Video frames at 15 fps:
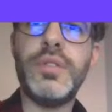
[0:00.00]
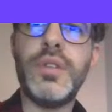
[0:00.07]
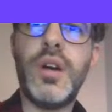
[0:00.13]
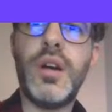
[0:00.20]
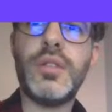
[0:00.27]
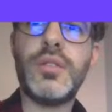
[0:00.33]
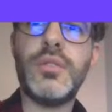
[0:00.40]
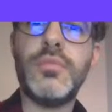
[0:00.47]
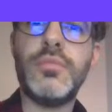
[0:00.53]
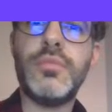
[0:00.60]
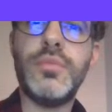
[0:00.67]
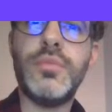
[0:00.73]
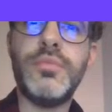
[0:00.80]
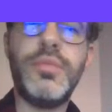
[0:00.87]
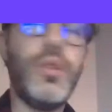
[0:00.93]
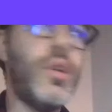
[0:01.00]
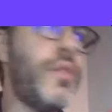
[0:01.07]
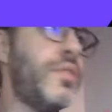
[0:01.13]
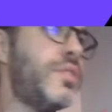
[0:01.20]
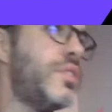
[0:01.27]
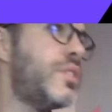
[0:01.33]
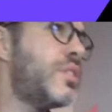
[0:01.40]
is awesome.
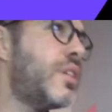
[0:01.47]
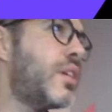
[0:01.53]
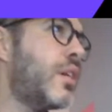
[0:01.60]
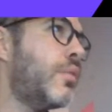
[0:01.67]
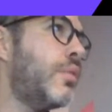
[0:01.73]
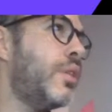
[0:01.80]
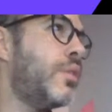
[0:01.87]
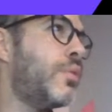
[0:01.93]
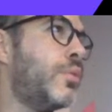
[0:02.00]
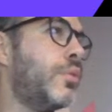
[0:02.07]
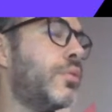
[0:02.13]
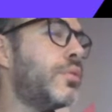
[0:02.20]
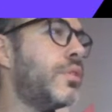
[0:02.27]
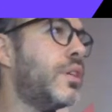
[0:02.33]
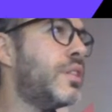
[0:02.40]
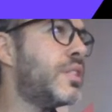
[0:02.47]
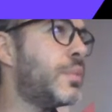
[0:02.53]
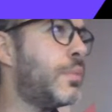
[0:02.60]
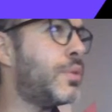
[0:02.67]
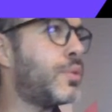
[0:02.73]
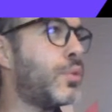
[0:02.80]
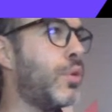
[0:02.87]
PureRef is just like a really cool,
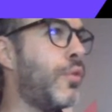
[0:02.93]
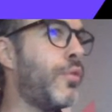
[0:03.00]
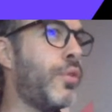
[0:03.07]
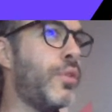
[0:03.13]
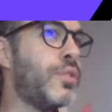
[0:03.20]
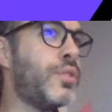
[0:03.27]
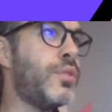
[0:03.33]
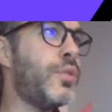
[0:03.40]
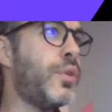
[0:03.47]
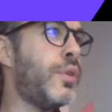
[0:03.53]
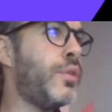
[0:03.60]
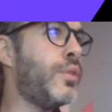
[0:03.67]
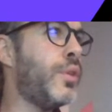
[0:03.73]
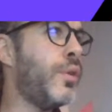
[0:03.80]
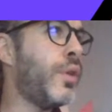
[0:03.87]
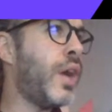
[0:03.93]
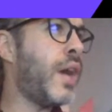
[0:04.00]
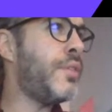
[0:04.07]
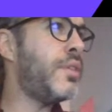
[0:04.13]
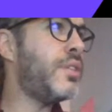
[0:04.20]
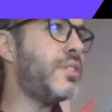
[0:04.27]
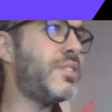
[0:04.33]
simple tool for those of you who don't
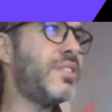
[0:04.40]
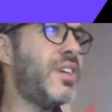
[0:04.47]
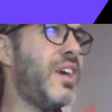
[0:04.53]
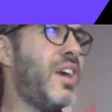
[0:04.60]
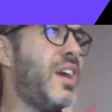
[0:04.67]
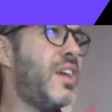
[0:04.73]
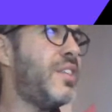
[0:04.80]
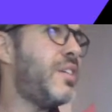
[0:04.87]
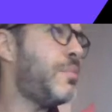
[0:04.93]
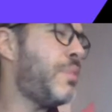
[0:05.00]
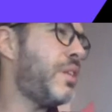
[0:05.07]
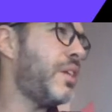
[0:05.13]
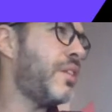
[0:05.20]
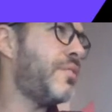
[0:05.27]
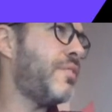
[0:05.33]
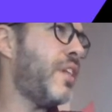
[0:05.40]
have it. You can pay like